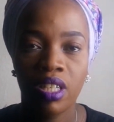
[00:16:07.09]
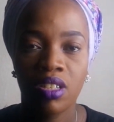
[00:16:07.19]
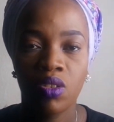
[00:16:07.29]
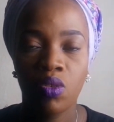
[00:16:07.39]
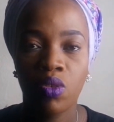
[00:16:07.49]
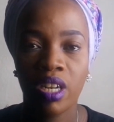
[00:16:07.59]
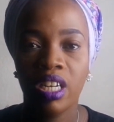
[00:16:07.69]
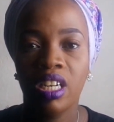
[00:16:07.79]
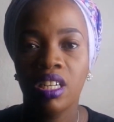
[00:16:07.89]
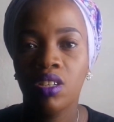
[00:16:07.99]
There's no
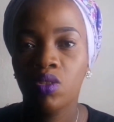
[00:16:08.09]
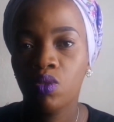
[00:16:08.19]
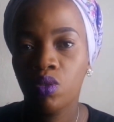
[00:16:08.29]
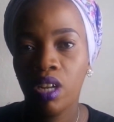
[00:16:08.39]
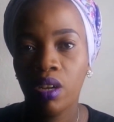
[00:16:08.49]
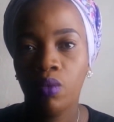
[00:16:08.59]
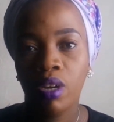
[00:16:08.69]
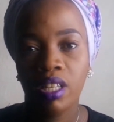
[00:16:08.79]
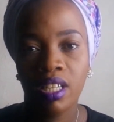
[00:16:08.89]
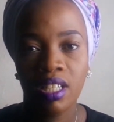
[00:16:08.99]
redness or like
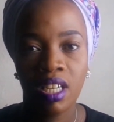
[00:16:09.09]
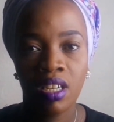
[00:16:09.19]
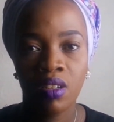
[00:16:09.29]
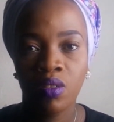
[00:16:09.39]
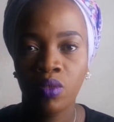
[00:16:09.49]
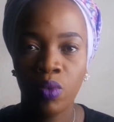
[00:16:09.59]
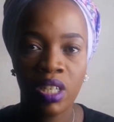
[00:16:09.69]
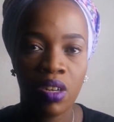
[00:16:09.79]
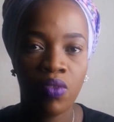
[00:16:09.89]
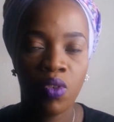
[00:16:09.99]
what they say,
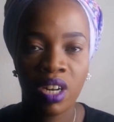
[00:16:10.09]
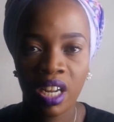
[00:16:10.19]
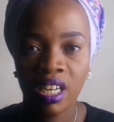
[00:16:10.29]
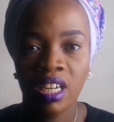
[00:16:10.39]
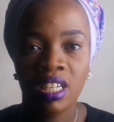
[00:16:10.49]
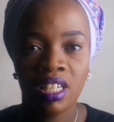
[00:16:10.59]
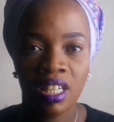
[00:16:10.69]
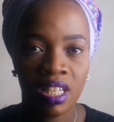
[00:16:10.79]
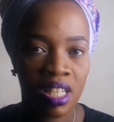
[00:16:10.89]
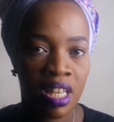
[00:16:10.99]
watch out for redness and
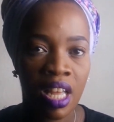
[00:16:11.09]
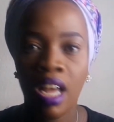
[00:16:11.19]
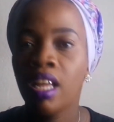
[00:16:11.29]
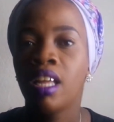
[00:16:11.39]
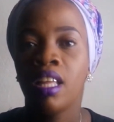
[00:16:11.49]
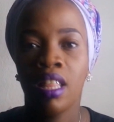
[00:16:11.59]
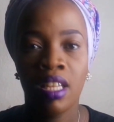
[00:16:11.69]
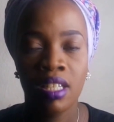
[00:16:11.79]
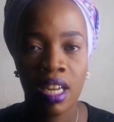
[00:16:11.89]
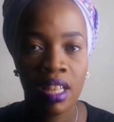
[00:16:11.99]
this and that.
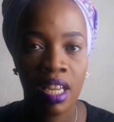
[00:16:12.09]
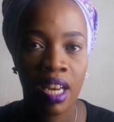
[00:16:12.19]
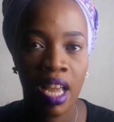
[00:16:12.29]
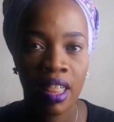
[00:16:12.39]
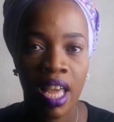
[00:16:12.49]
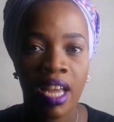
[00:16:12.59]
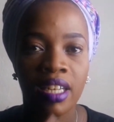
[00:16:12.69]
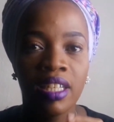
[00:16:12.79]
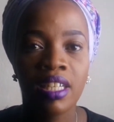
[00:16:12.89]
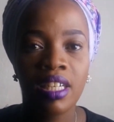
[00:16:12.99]
There's nothing like that.
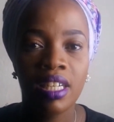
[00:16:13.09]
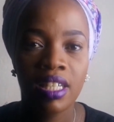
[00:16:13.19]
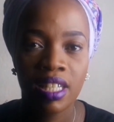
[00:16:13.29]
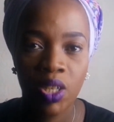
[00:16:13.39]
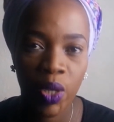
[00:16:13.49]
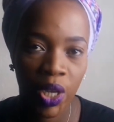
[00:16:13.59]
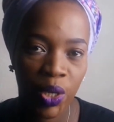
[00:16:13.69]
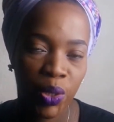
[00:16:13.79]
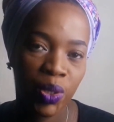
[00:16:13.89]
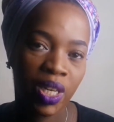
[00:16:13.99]
It's looking
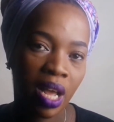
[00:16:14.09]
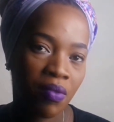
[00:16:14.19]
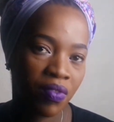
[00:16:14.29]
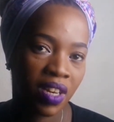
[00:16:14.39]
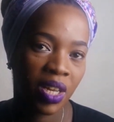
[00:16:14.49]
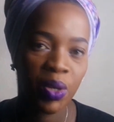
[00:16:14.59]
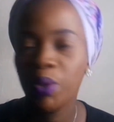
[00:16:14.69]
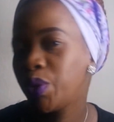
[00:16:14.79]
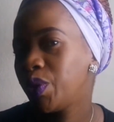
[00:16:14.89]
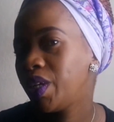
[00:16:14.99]
good. I'm feeling
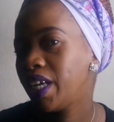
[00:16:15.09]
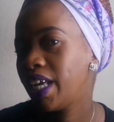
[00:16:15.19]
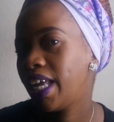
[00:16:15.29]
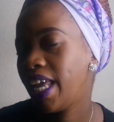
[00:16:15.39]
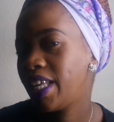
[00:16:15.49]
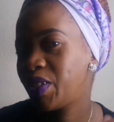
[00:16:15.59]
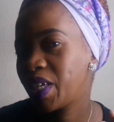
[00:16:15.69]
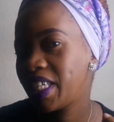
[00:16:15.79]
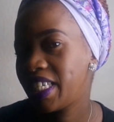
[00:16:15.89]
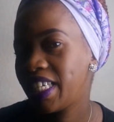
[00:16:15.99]
good. As you
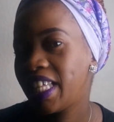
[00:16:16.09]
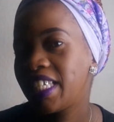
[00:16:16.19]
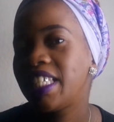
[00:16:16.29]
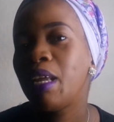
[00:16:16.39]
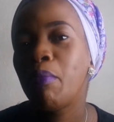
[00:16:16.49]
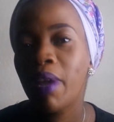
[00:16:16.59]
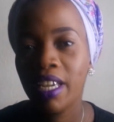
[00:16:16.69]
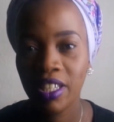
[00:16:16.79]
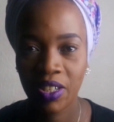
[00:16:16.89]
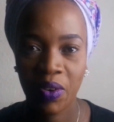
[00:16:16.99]
can see, the snapback
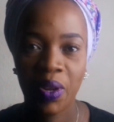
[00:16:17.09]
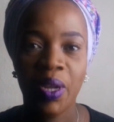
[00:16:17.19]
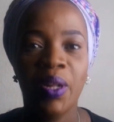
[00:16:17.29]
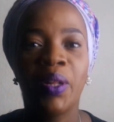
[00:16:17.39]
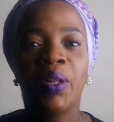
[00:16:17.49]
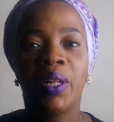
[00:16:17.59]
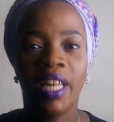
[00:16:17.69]
is real.